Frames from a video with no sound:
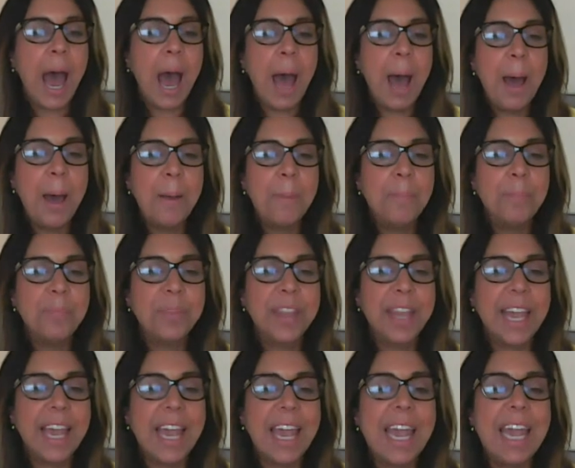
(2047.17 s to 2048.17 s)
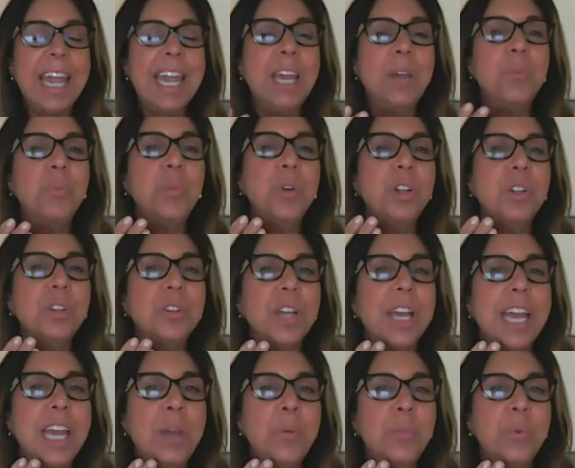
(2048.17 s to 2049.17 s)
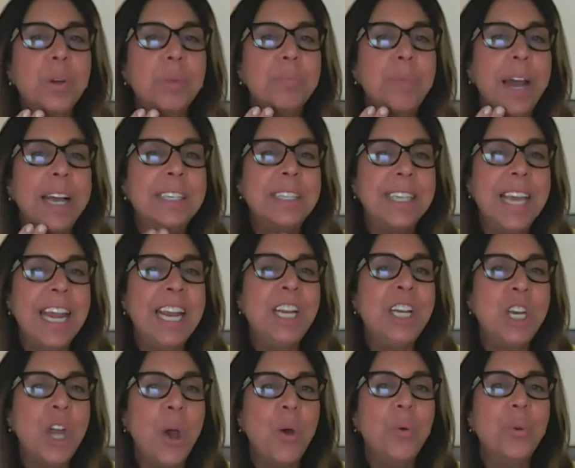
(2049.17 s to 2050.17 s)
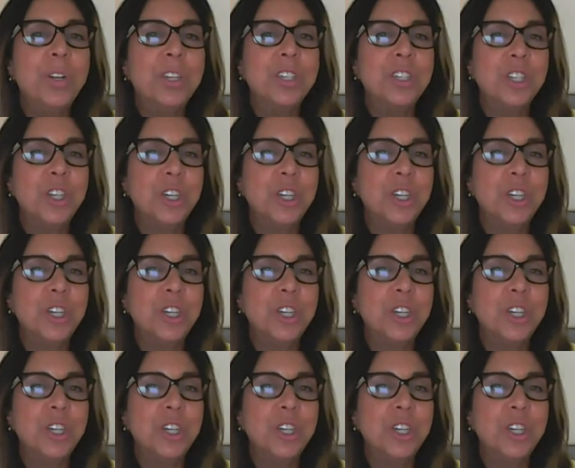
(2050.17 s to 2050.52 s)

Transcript: Um, it will it by saying no